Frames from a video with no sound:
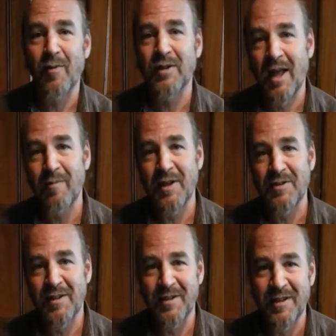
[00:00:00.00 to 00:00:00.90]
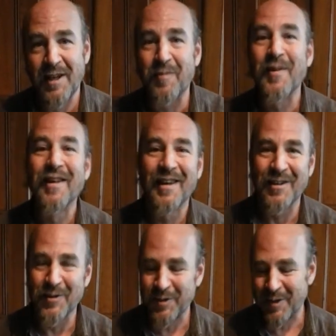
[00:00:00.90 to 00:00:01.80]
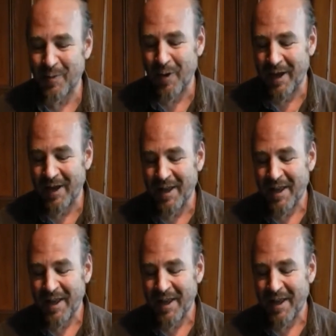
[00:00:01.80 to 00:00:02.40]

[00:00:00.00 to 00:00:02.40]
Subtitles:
I will not mention their name, and you'll see why.